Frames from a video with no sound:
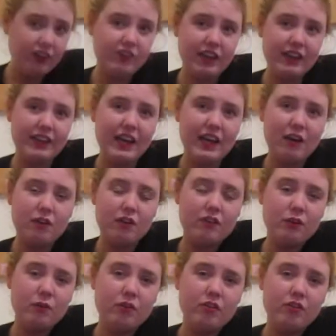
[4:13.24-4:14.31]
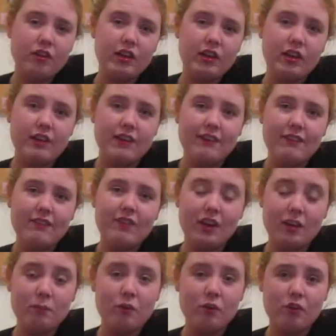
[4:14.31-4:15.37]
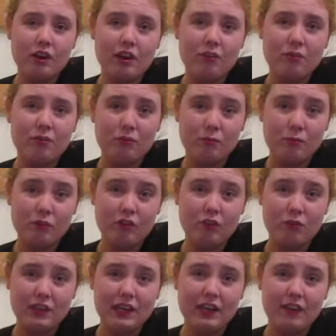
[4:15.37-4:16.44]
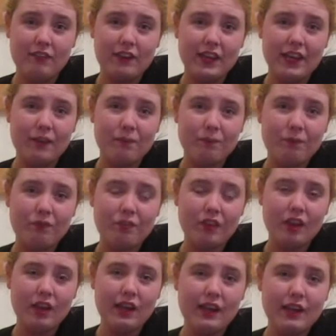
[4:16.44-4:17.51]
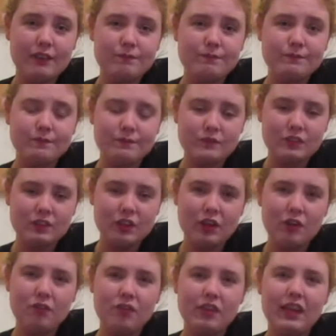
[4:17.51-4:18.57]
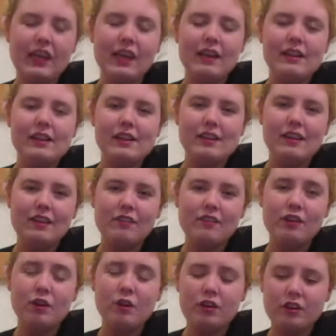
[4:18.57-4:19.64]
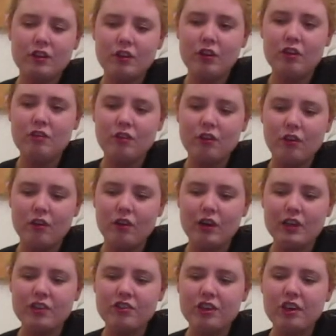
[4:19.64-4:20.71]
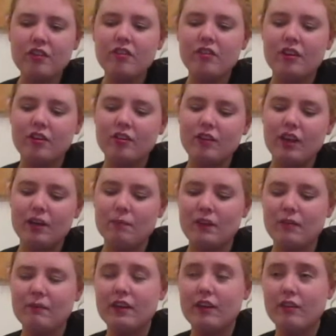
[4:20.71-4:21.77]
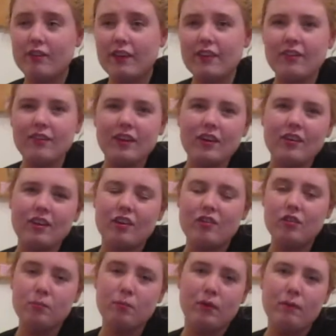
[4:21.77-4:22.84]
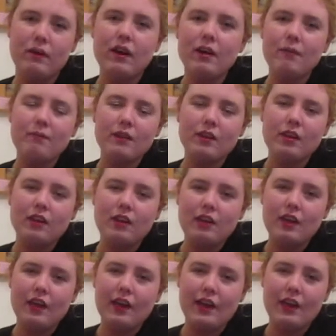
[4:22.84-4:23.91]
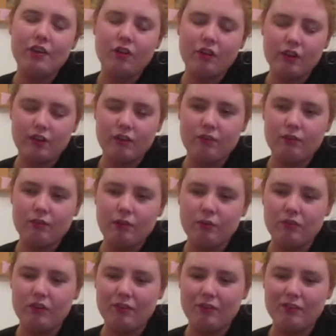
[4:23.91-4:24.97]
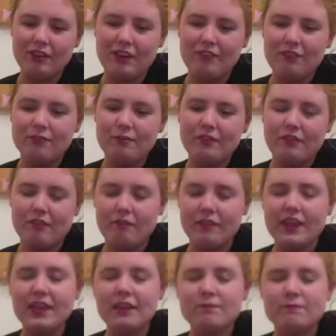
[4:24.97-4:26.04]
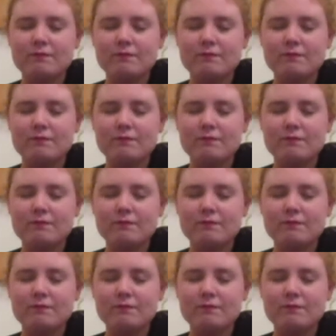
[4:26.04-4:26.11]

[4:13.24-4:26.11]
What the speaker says: check that out if you want to find a podcast which is really lovely. You can obviously view on iTunes, so just type in Mill Uncensored and it should pop up. And you can obviously subscribe from there.